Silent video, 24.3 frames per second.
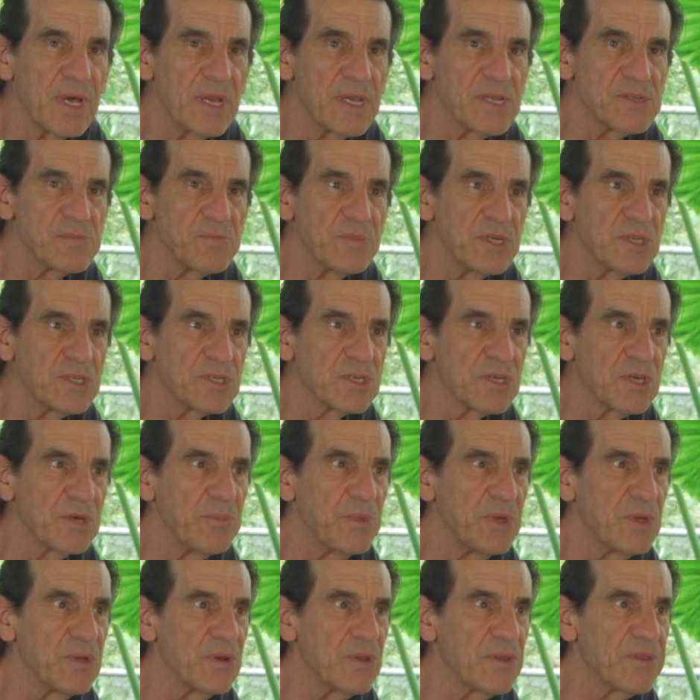not as much
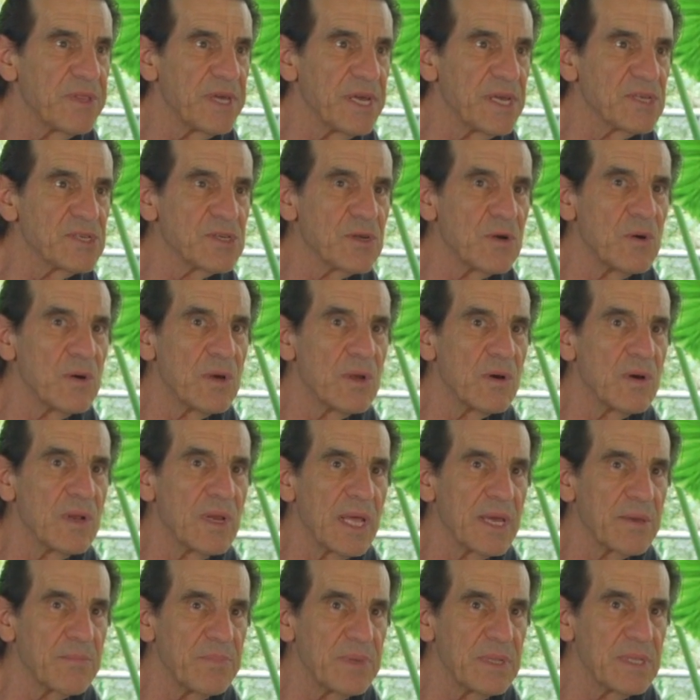communal things going on
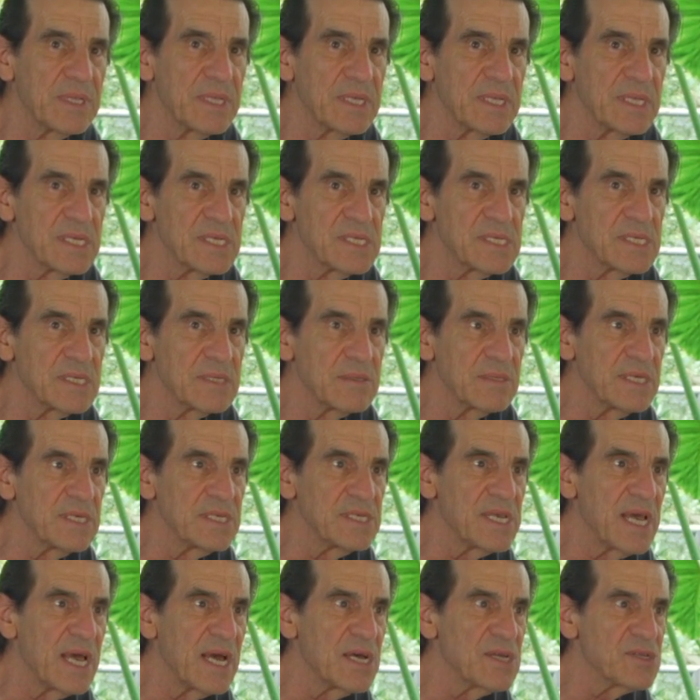like building
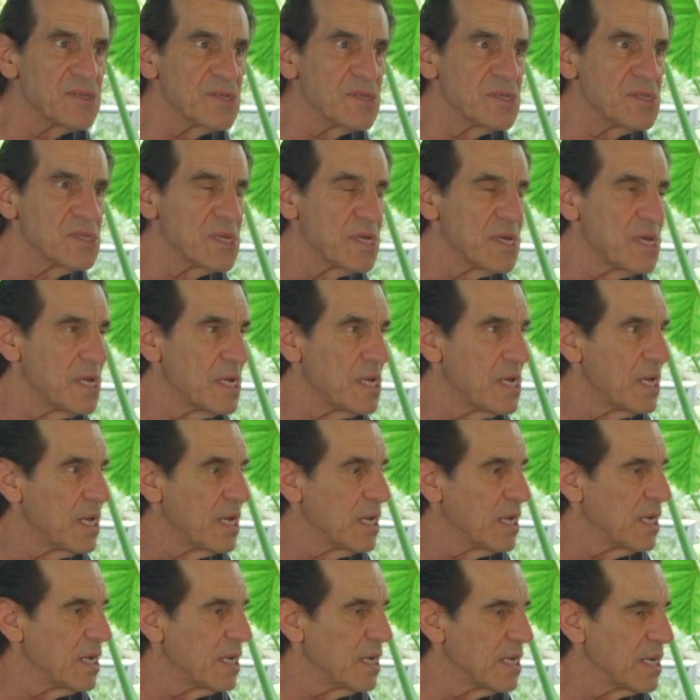these houses.
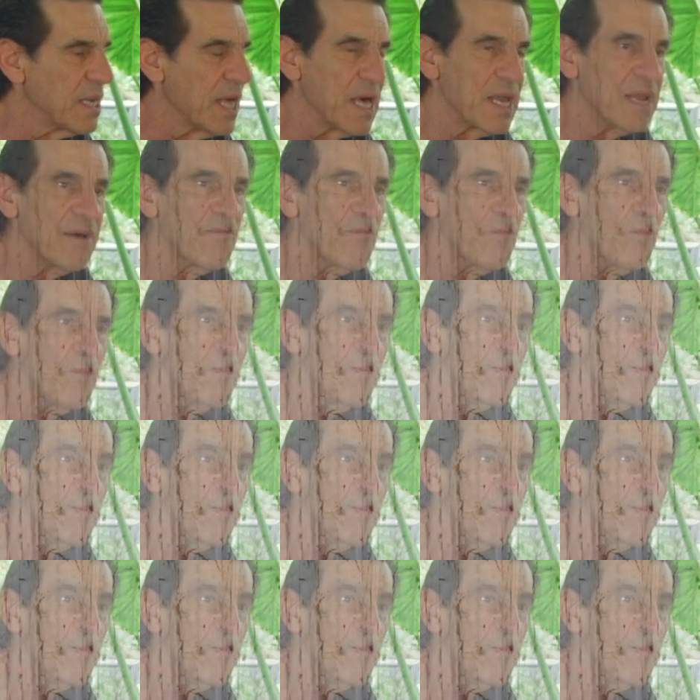A lot of them